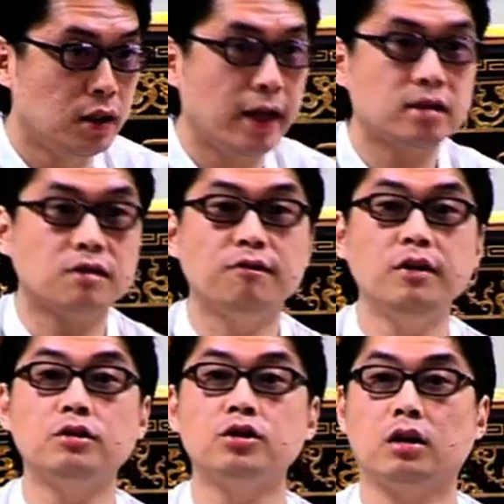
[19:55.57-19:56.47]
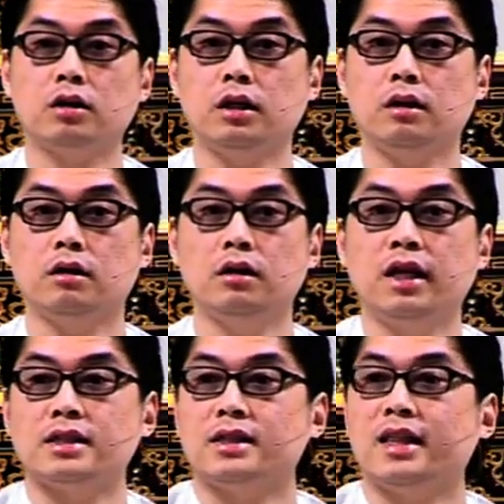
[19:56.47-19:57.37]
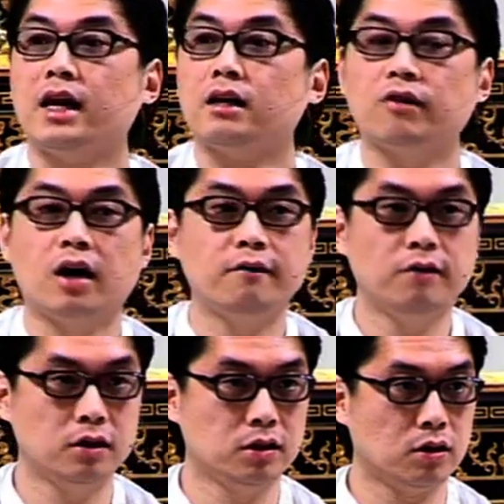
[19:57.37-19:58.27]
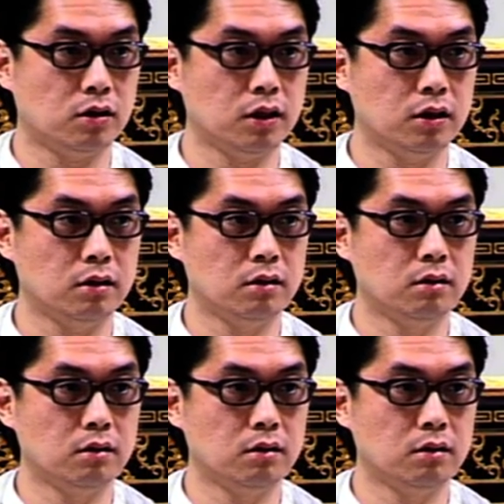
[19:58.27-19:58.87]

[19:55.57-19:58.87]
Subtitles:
less fear talking, less lack of confidence talking,